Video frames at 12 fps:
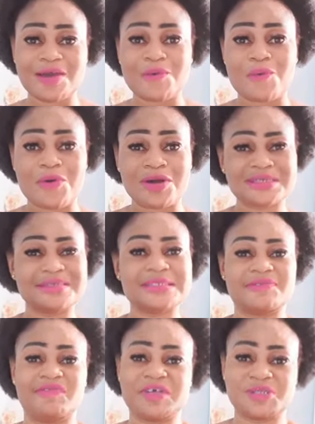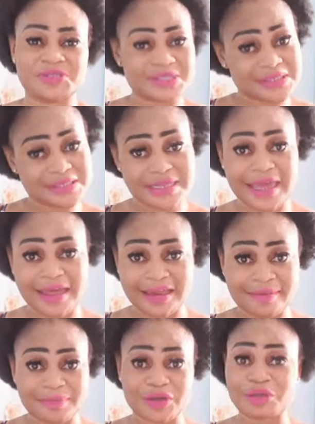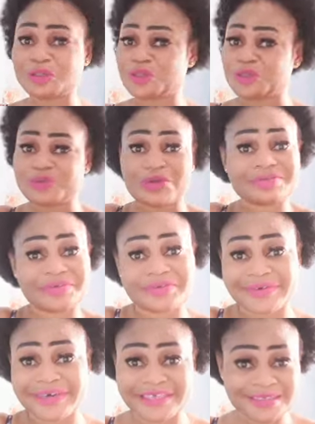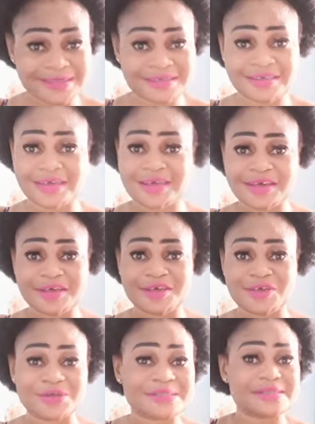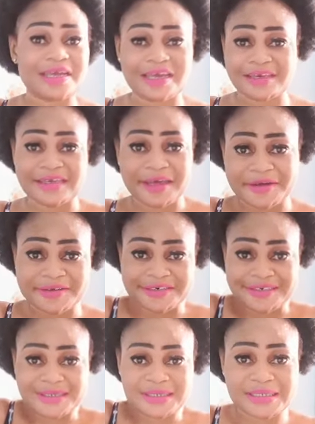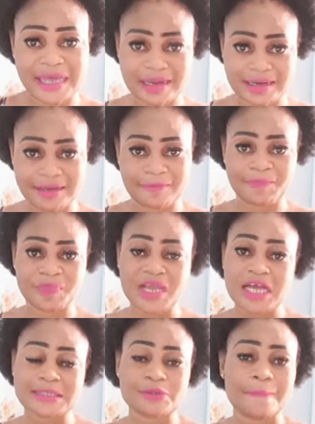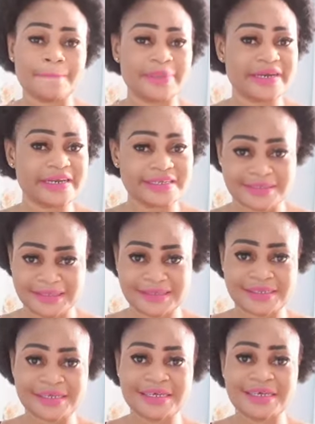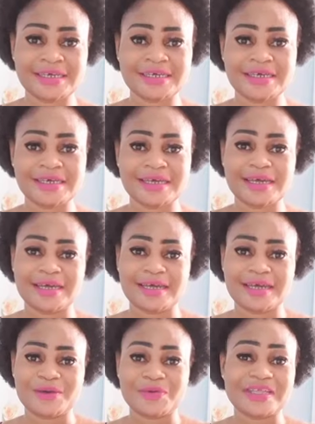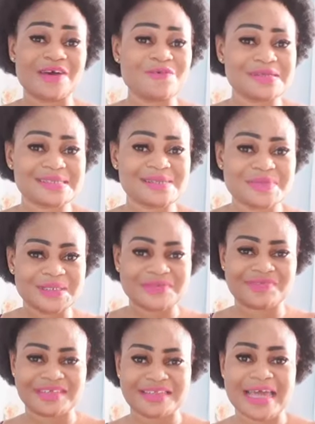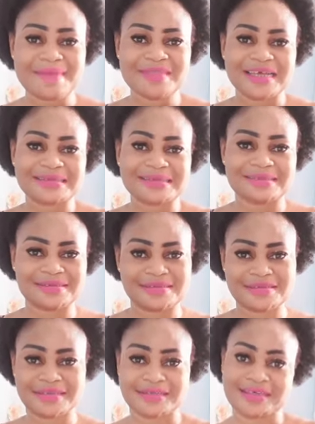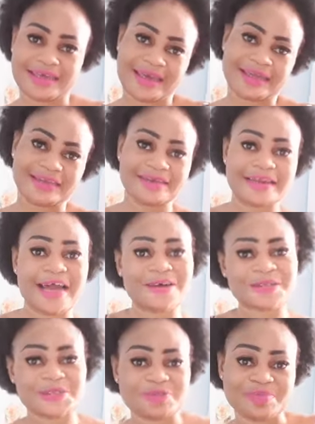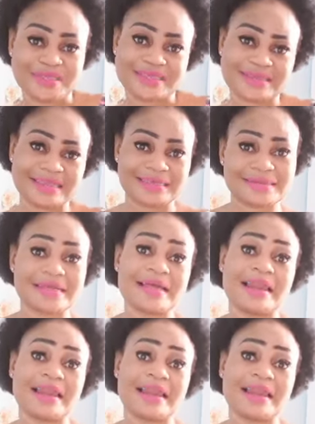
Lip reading: Watch this video to the end because you know regret you're staying here on this channel. So please, without wasting much of your time, let's get down to business,